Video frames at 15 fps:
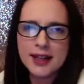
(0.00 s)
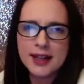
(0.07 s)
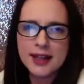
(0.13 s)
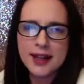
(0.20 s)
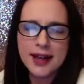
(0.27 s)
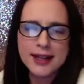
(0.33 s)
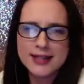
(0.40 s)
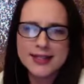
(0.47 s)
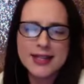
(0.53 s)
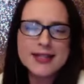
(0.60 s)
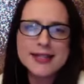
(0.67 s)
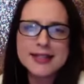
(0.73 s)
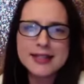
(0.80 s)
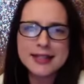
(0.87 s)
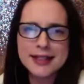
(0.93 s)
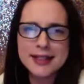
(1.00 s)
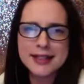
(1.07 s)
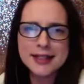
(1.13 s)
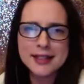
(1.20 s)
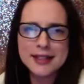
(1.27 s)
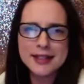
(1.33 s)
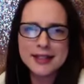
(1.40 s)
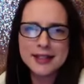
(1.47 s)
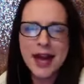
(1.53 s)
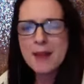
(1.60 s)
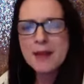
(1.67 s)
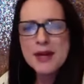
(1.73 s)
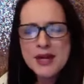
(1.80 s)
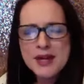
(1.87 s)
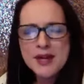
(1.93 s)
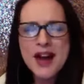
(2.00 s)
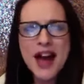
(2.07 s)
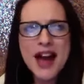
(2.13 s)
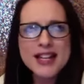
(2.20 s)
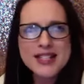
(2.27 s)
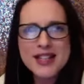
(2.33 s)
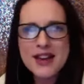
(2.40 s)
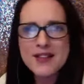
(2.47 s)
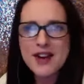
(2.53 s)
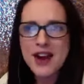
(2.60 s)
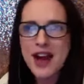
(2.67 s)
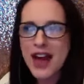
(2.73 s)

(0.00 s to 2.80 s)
he says, click here. How many of you guys ever had a